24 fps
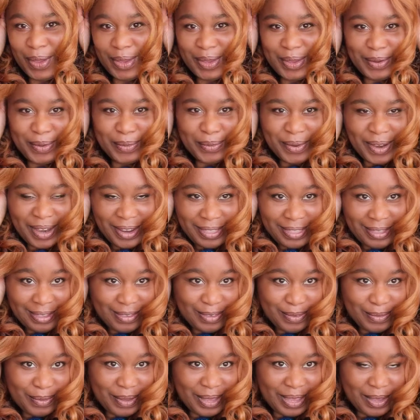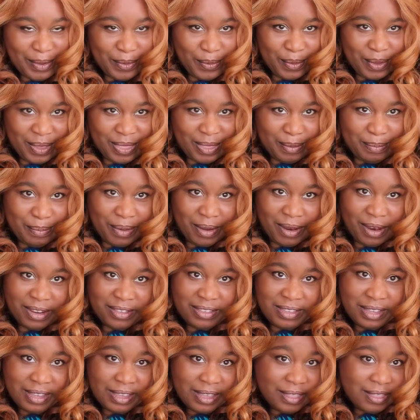Not going to wear this wig with the
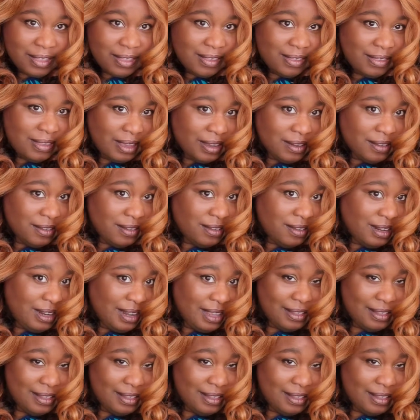parting in the center.